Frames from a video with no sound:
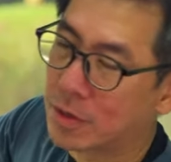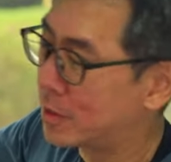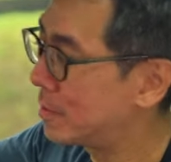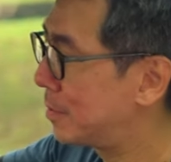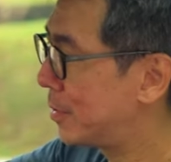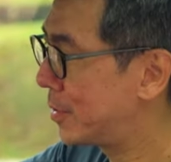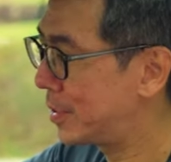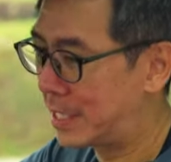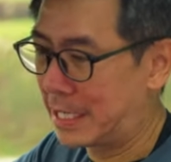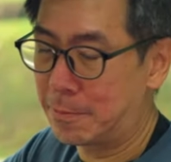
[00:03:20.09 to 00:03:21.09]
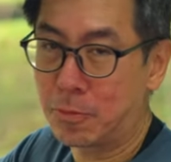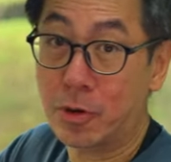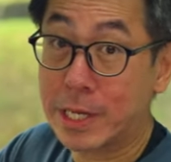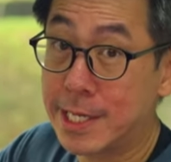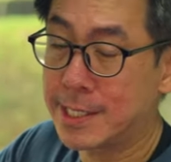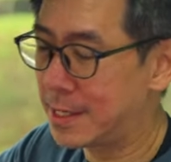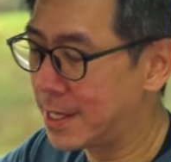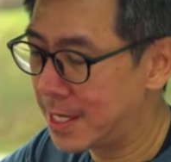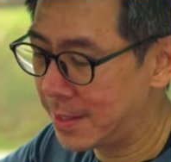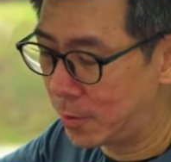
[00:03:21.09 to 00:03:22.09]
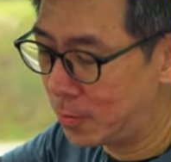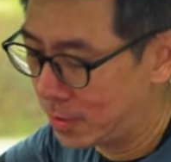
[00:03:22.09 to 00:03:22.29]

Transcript: on board uh, more easily. Ooh,